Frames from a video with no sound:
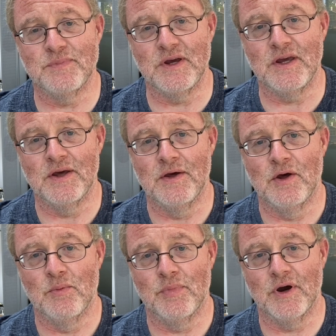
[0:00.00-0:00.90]
B
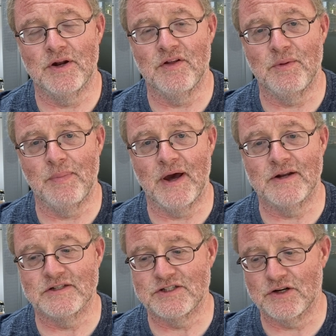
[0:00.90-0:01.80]
part of the
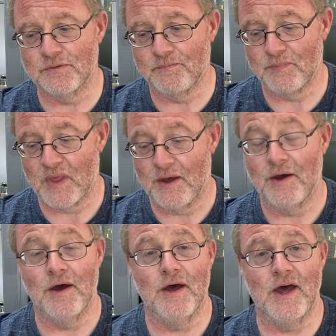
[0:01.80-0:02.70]
band. So
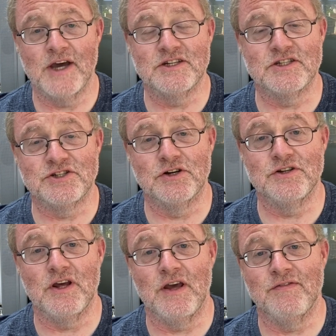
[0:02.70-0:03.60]
as it
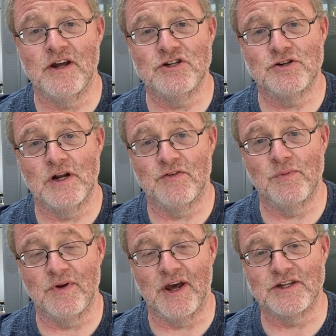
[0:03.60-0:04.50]
stood, eventually, after a
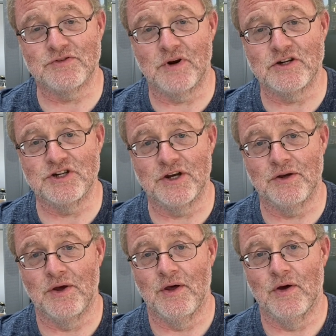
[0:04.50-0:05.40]
bit of head scratching,
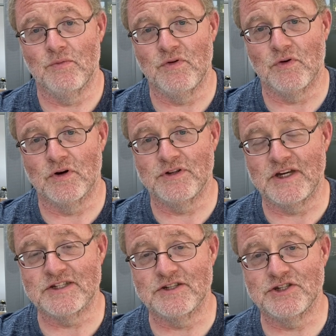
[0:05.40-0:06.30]
we've got a
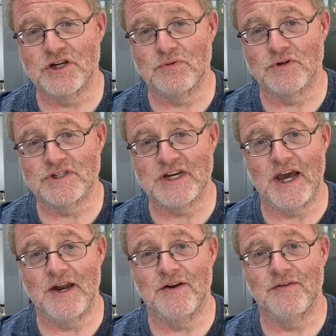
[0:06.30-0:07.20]
decent tune on
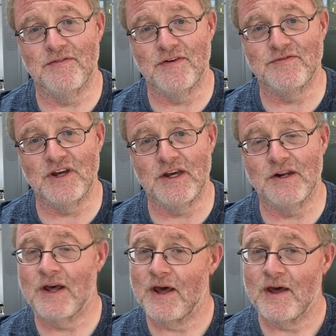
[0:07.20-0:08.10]
ten,
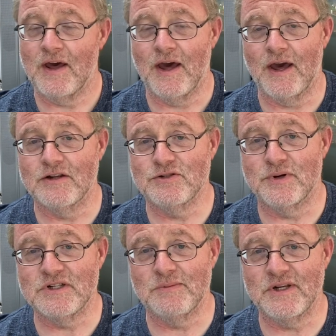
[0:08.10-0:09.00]
fifteen and
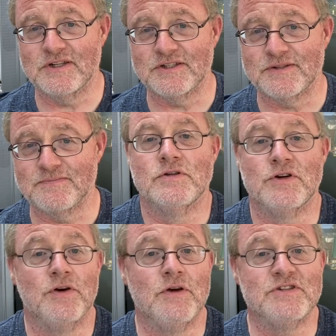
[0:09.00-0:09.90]
twenty meters.
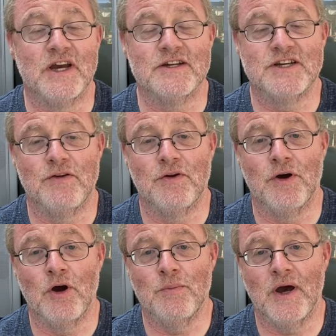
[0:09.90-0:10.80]
So I used the antenna at
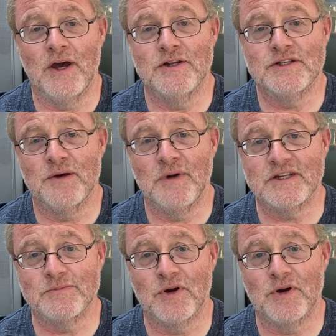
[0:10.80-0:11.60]
home and uh, made some